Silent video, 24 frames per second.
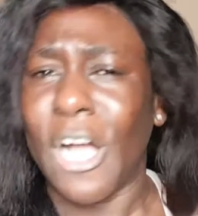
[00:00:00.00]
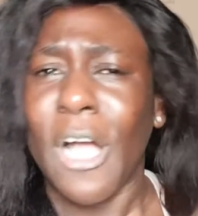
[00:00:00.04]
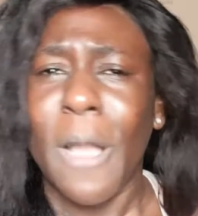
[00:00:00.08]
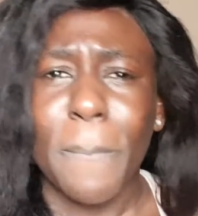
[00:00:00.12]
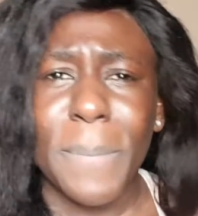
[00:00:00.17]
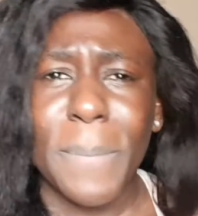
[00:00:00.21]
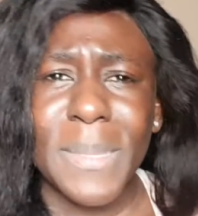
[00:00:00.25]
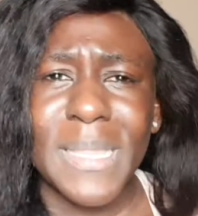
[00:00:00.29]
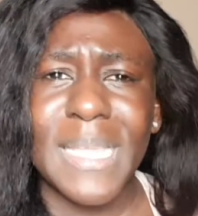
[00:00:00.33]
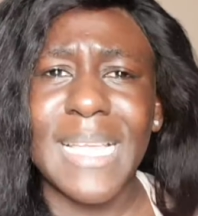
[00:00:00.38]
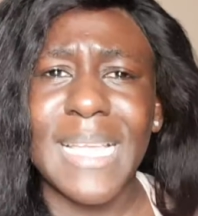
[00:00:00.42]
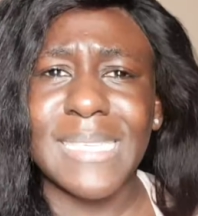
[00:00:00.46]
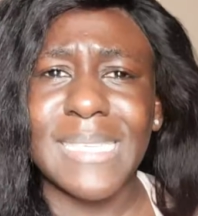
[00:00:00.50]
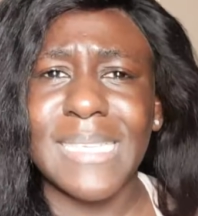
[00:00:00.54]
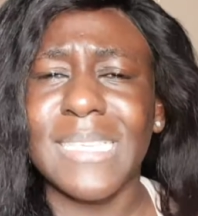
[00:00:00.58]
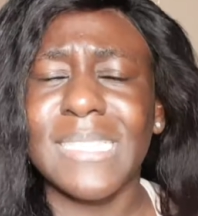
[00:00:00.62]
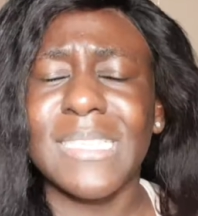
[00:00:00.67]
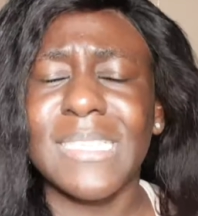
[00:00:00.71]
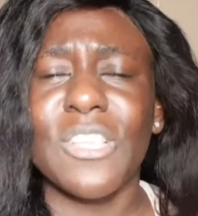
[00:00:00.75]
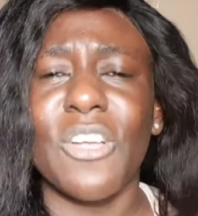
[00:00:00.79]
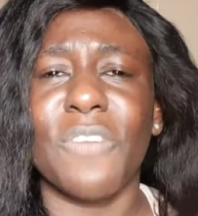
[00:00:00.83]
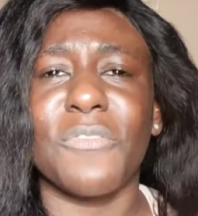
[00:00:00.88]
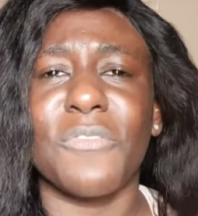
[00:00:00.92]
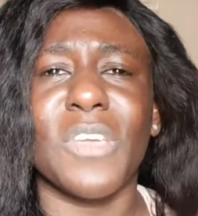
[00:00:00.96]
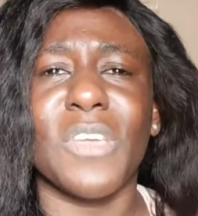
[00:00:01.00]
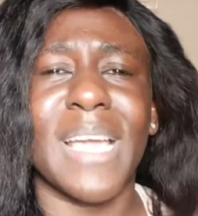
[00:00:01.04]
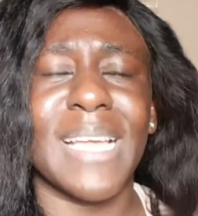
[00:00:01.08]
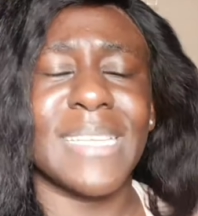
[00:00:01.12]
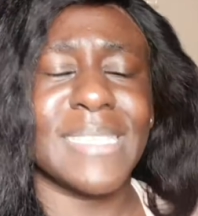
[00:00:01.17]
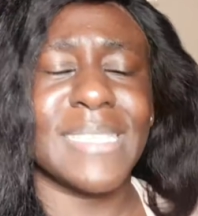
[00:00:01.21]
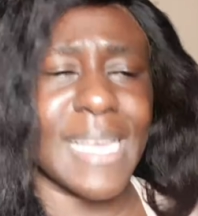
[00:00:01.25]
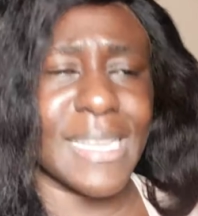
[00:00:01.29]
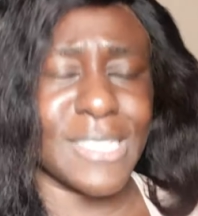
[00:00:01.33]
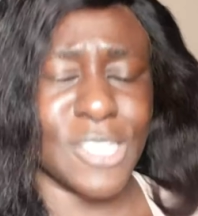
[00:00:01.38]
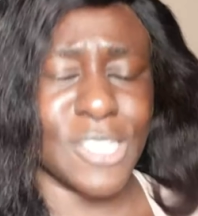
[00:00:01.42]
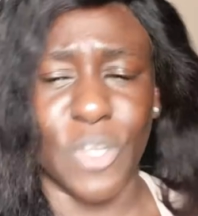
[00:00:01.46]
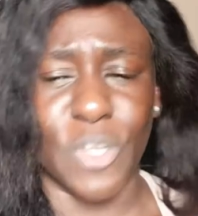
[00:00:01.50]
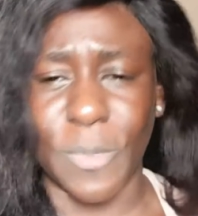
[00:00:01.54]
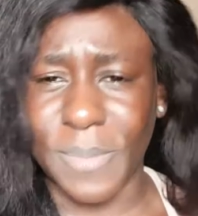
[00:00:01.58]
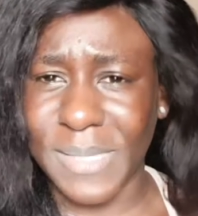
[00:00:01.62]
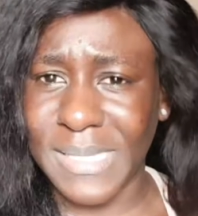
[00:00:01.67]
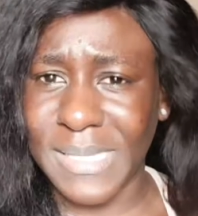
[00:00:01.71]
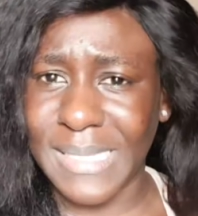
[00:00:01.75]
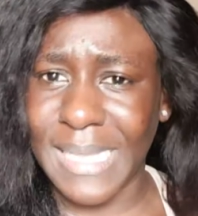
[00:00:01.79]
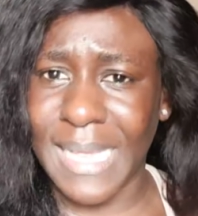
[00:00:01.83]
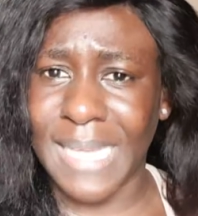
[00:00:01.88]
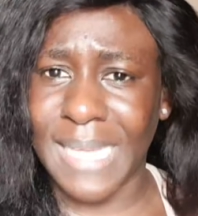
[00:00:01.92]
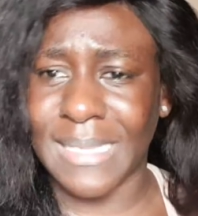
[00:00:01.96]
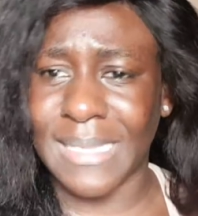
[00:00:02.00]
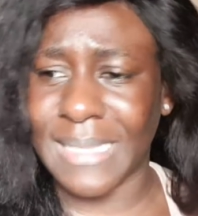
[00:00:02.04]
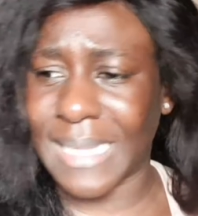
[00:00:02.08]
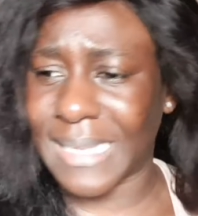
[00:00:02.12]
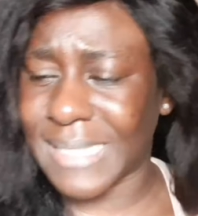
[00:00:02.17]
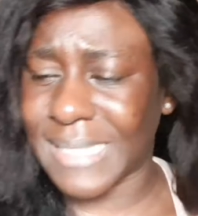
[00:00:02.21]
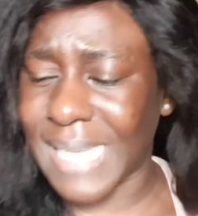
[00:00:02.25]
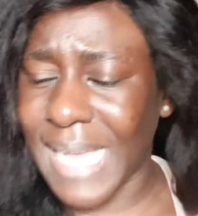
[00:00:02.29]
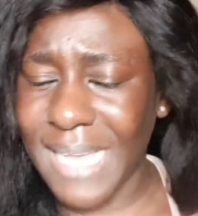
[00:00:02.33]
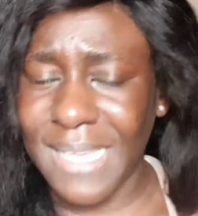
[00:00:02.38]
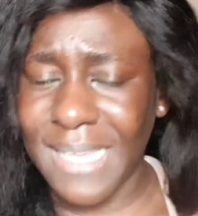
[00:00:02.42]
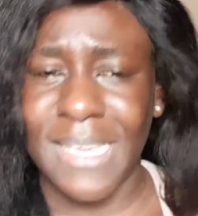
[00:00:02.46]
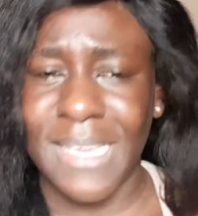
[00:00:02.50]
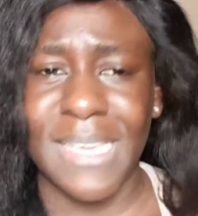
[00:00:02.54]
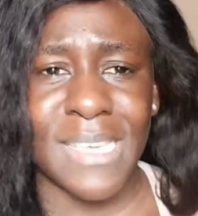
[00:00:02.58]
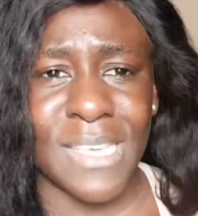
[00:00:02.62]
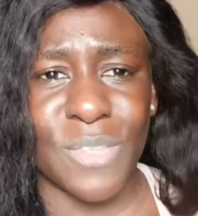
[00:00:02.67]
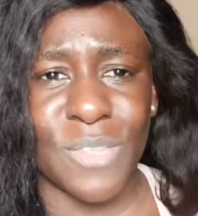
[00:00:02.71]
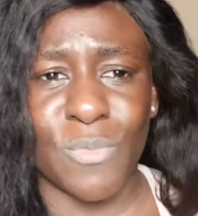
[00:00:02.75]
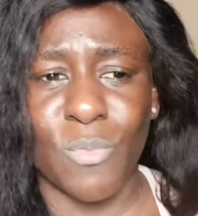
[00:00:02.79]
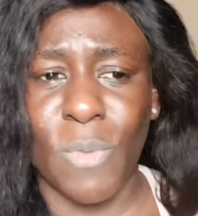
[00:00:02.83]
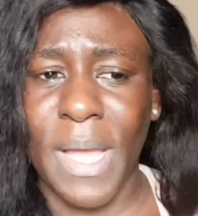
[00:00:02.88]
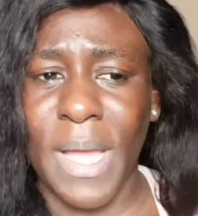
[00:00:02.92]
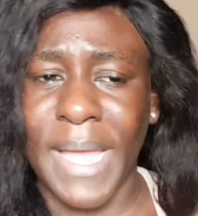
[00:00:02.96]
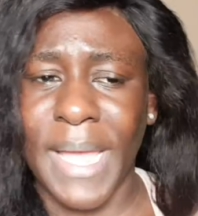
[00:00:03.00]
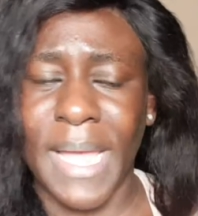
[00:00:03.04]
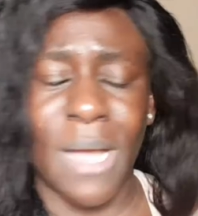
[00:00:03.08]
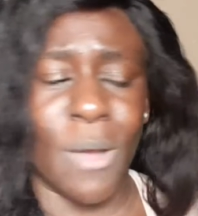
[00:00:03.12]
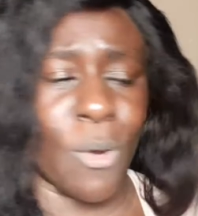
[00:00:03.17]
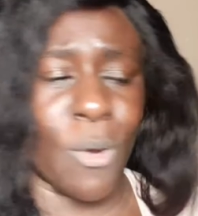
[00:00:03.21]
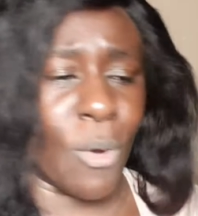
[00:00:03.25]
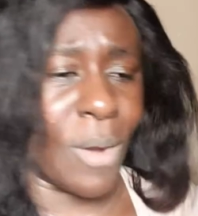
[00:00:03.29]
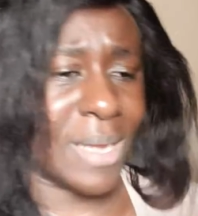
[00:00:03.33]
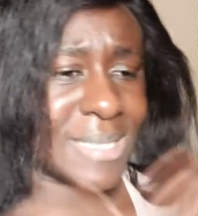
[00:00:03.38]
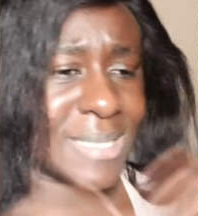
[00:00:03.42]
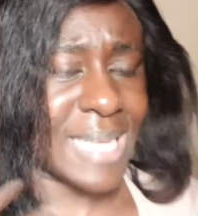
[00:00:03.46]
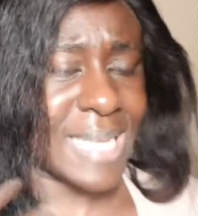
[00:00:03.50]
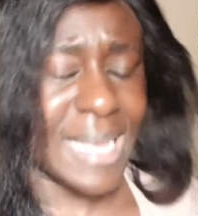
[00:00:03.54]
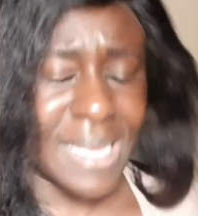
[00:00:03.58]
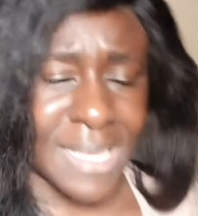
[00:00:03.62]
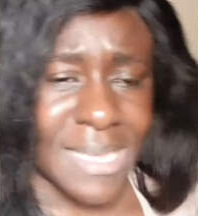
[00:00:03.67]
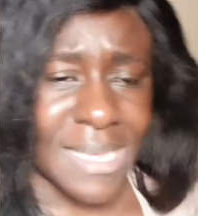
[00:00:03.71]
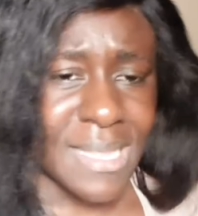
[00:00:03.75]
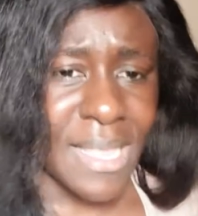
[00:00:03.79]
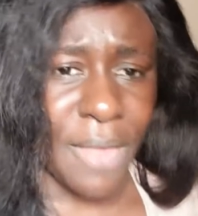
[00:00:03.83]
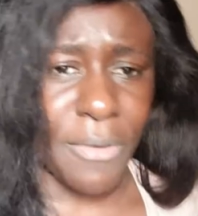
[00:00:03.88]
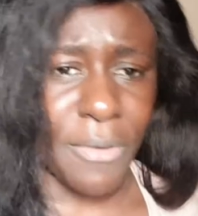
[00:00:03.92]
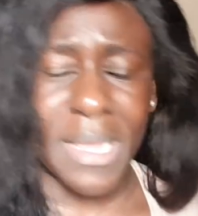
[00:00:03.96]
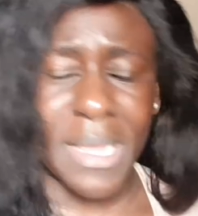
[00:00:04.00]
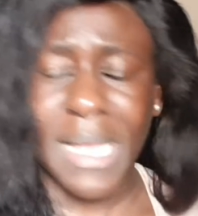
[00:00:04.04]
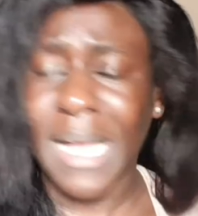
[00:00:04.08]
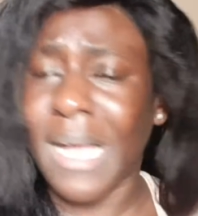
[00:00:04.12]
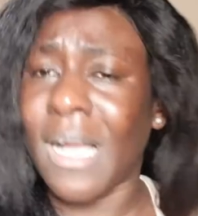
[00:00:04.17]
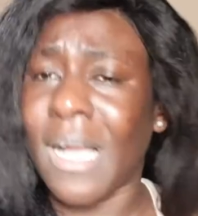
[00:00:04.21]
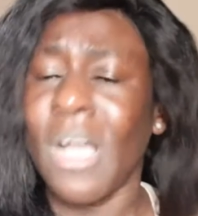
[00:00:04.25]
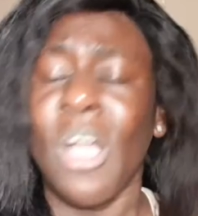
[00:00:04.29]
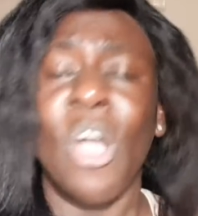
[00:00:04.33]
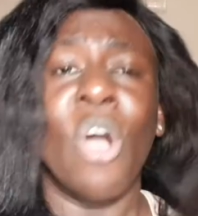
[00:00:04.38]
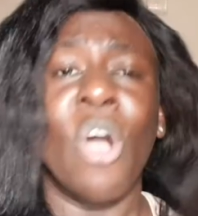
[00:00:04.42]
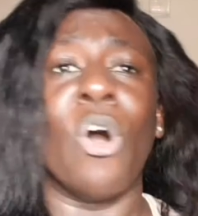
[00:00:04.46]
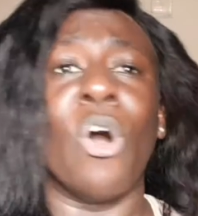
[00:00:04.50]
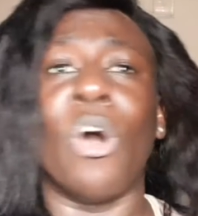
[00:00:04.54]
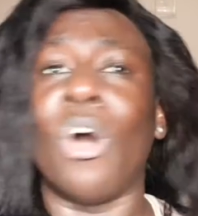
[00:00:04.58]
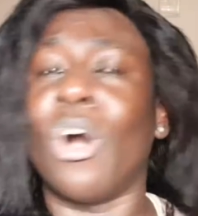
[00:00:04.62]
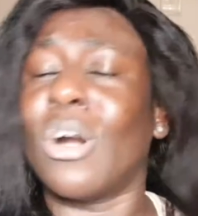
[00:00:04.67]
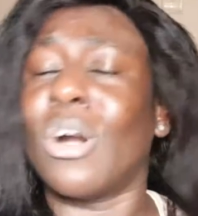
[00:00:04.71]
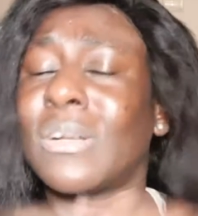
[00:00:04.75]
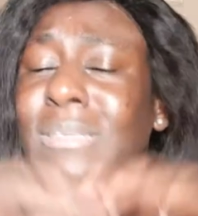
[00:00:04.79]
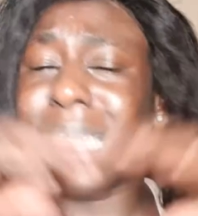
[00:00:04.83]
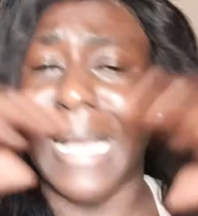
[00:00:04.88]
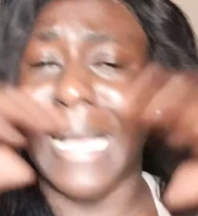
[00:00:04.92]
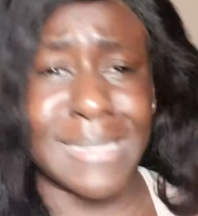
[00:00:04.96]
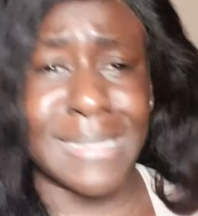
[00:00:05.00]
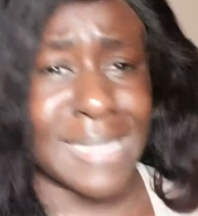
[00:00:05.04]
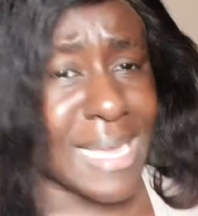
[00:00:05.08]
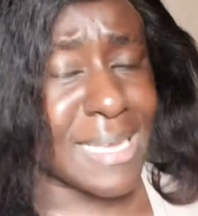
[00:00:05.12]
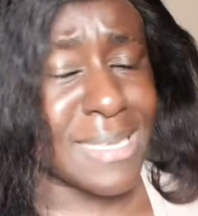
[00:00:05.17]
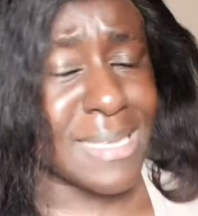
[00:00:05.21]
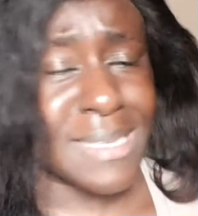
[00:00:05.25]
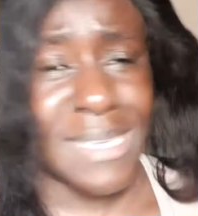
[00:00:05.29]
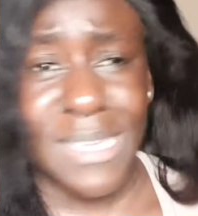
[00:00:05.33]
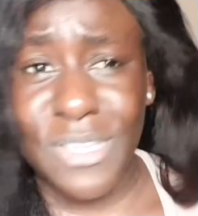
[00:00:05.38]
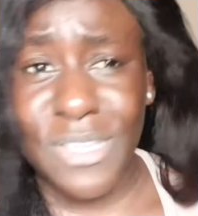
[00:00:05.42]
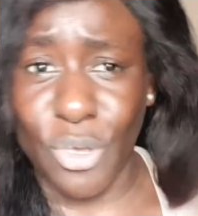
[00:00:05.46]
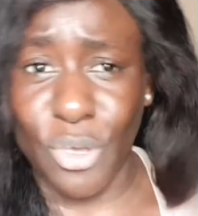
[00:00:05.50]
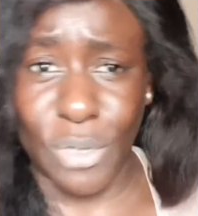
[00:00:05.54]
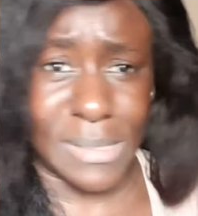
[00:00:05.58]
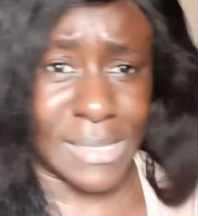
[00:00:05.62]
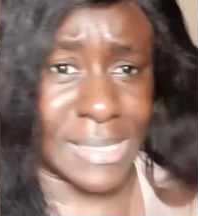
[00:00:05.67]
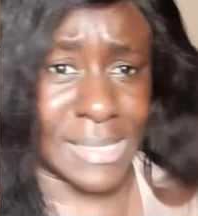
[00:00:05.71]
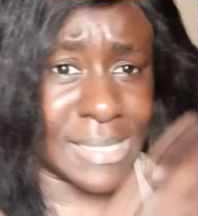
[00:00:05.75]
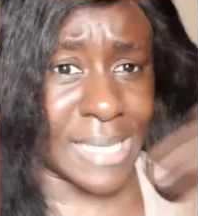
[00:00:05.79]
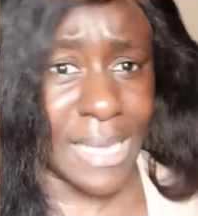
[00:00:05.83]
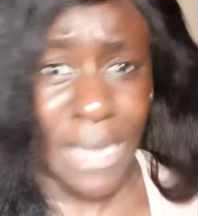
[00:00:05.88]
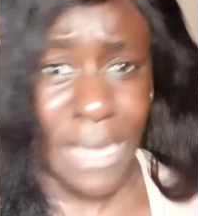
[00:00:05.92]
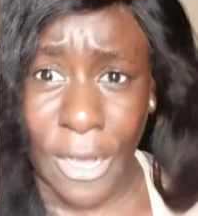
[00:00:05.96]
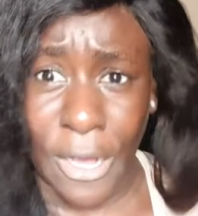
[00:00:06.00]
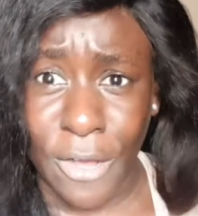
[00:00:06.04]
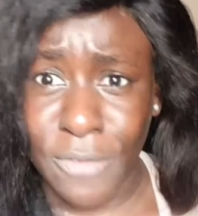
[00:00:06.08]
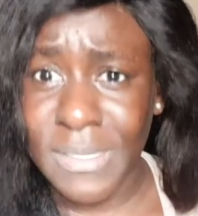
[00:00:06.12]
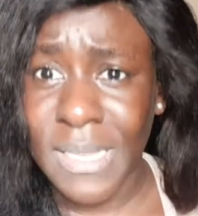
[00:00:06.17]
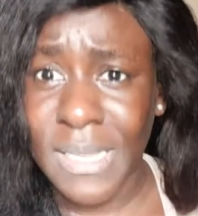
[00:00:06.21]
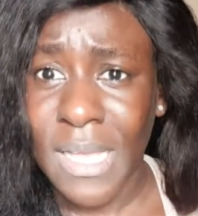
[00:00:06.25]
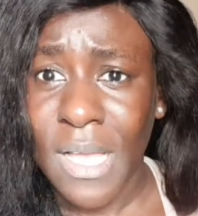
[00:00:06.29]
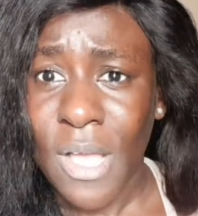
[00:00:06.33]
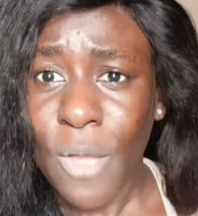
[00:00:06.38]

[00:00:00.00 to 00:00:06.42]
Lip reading: But then I said, instead of you guys getting upset and attacking Kiddwaya or attacking Erica or attacking yourselves,